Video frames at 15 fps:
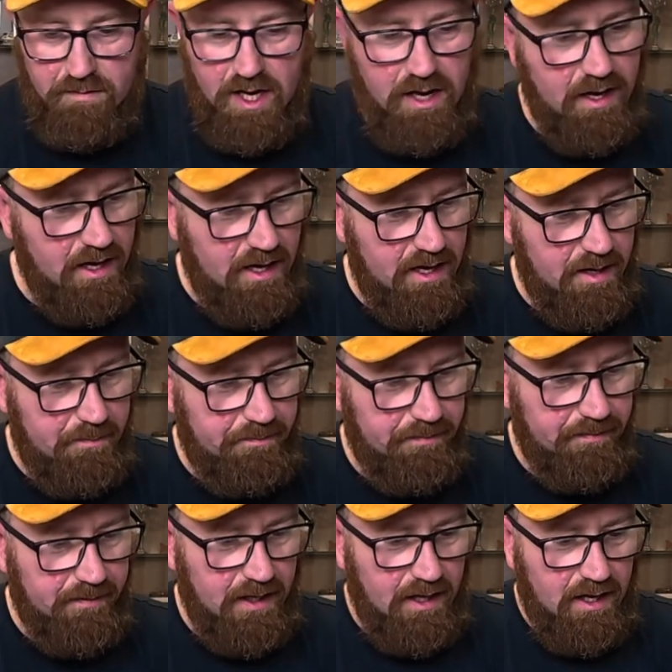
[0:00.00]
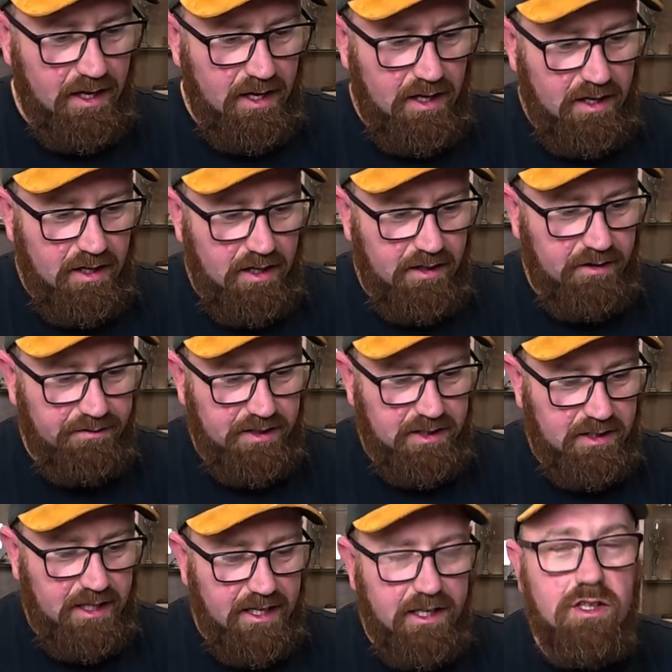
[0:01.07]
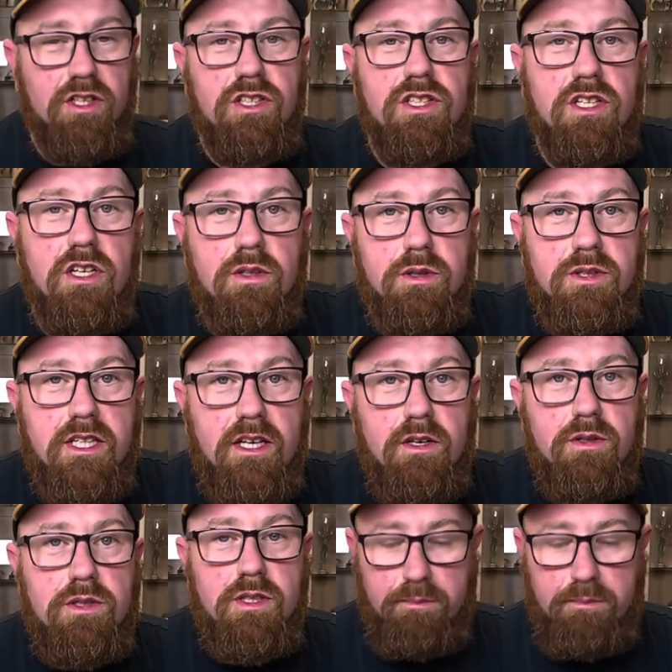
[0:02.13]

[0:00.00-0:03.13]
And obviously I could have chose those,